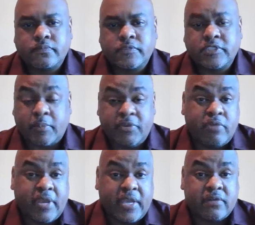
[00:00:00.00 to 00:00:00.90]
Some of you
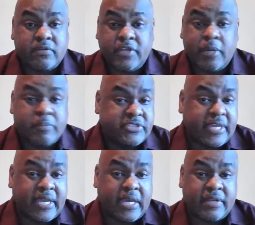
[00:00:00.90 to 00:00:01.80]
have numbers
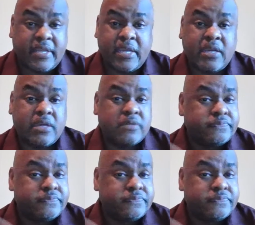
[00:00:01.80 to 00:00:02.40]
down there.